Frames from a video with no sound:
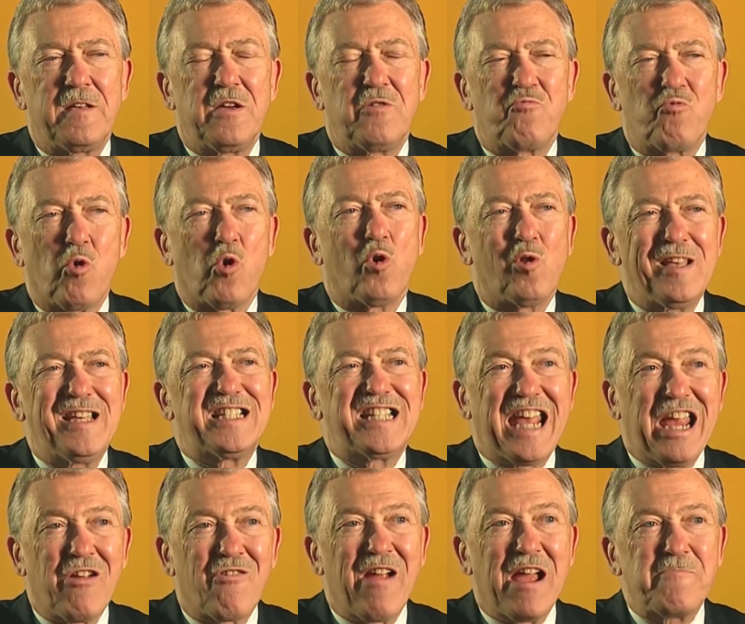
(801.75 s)

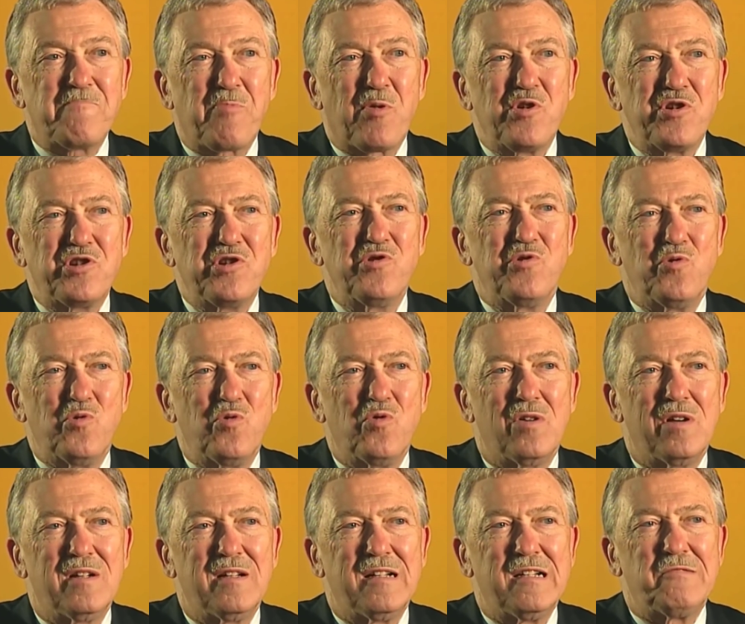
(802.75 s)
enrollees here at
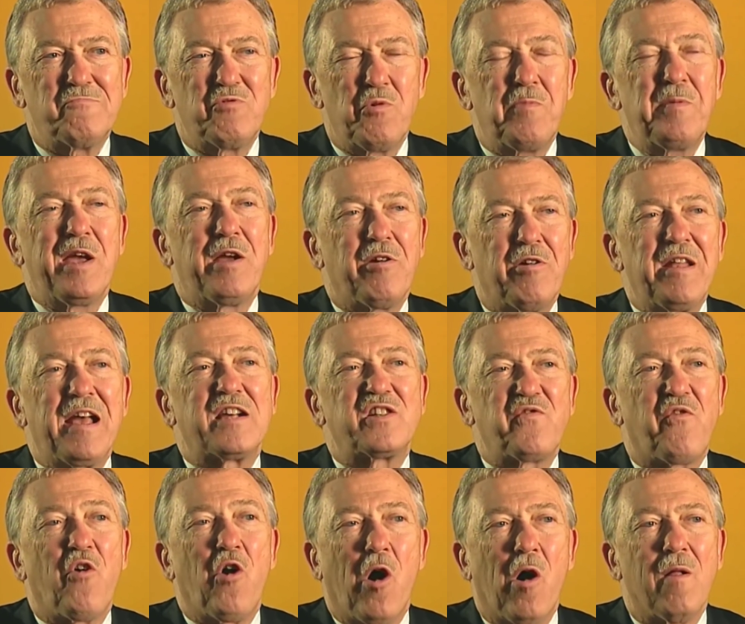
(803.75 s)
Purdue will be here
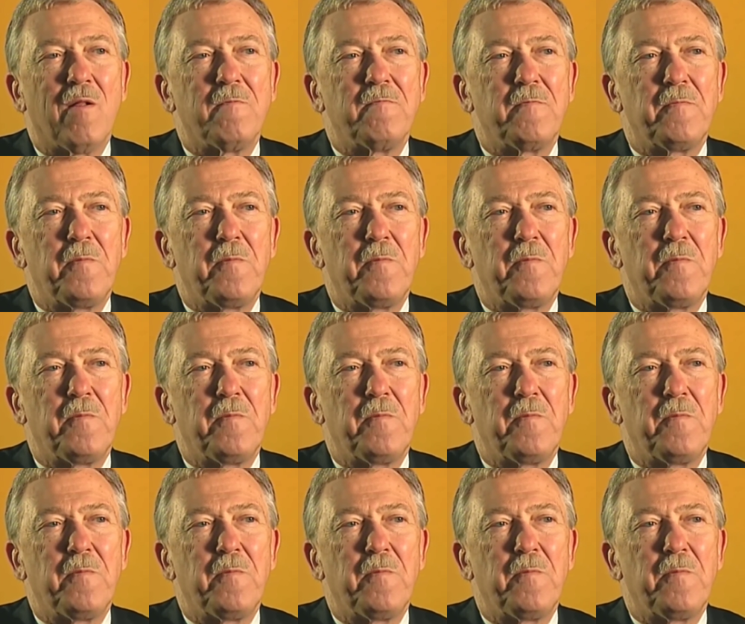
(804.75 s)
next fall.